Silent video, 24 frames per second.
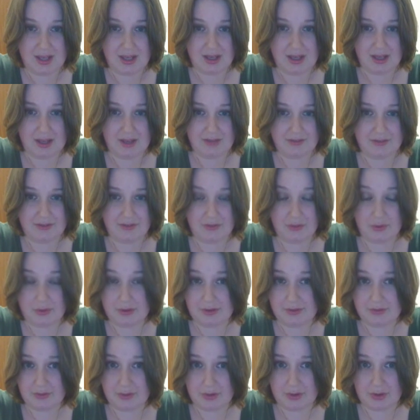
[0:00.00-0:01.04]
if only
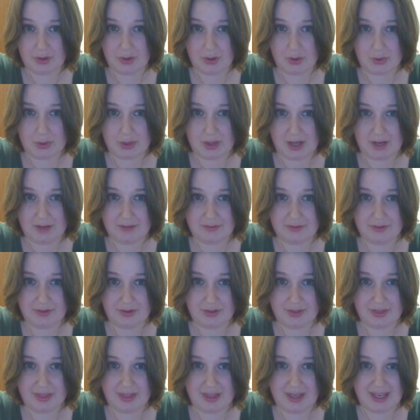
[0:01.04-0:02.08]
for her own
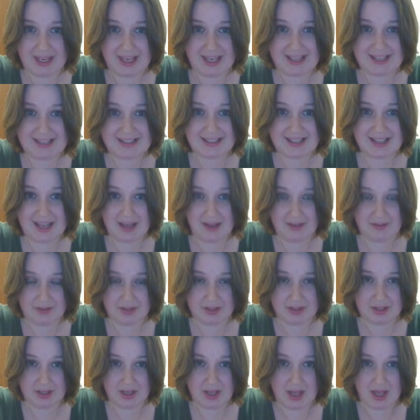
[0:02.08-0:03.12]
comfort, that he is in
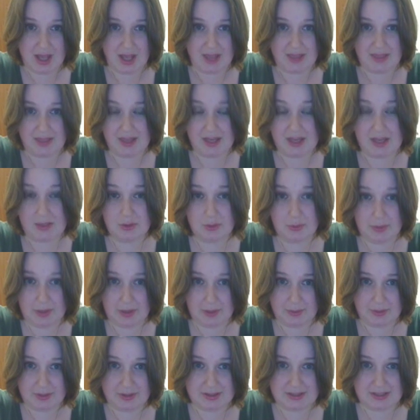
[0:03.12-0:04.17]
heaven, and that he will be
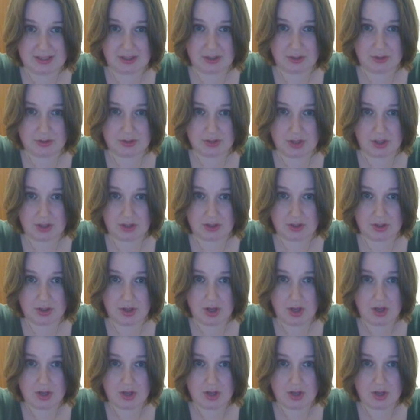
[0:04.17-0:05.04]
able to see her daughter.